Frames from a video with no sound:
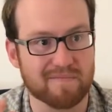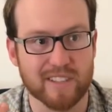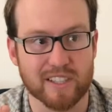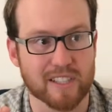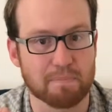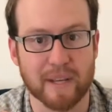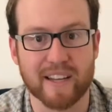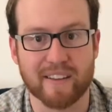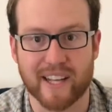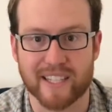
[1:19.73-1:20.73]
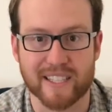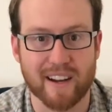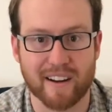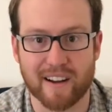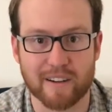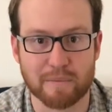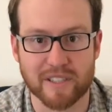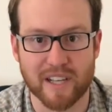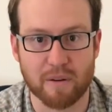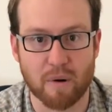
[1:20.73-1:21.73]
your spit, like it's not
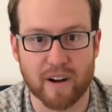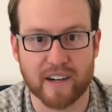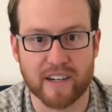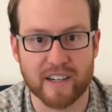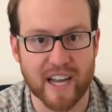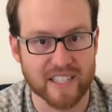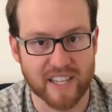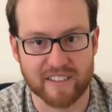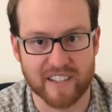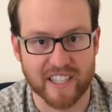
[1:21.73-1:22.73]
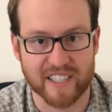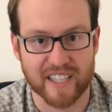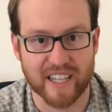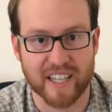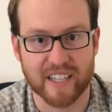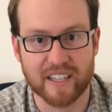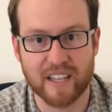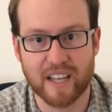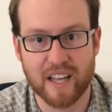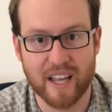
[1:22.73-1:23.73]
100% water, has other things in it,
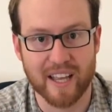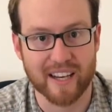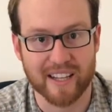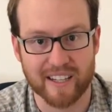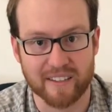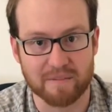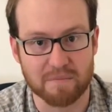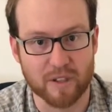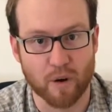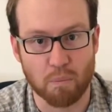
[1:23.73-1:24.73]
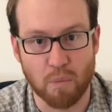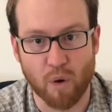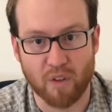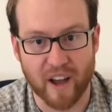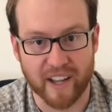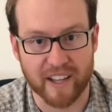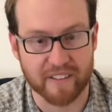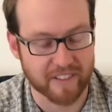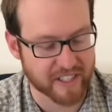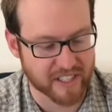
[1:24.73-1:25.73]
and it can grow mold on it
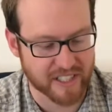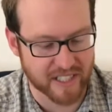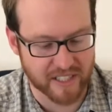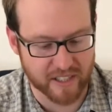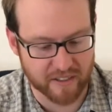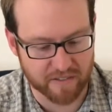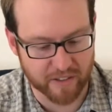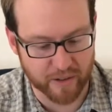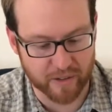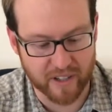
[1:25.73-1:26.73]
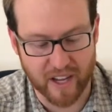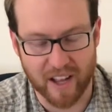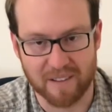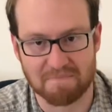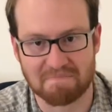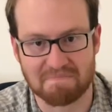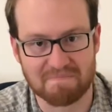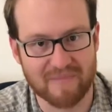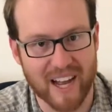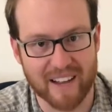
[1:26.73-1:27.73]
if it just sits in your flute.
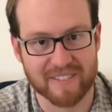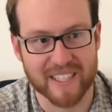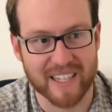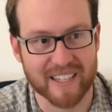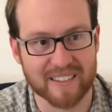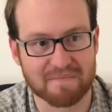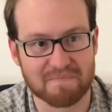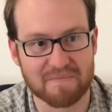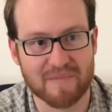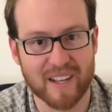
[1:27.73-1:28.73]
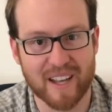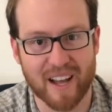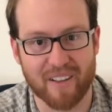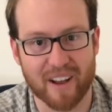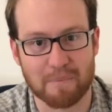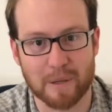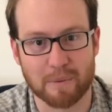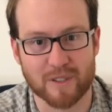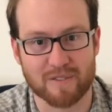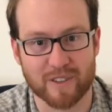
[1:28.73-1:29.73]
I've seen a lot of
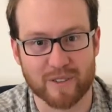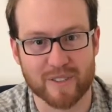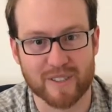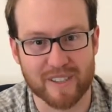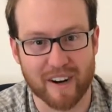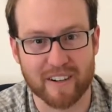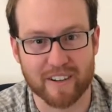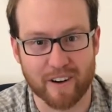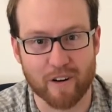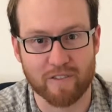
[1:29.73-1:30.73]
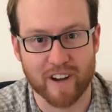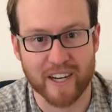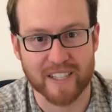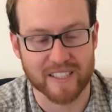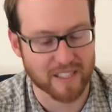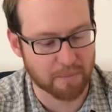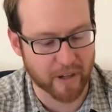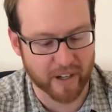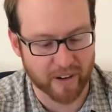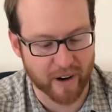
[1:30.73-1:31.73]
people's flutes start to grow fungus. It's
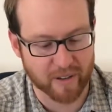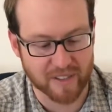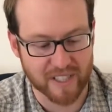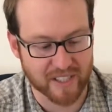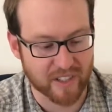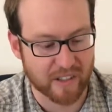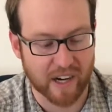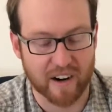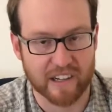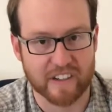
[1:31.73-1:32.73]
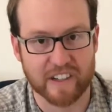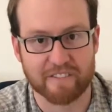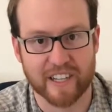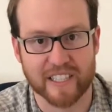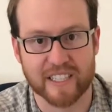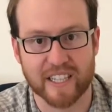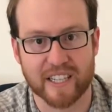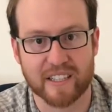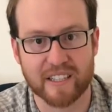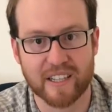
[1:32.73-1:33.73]
pretty gross. It's really hard to refinish it,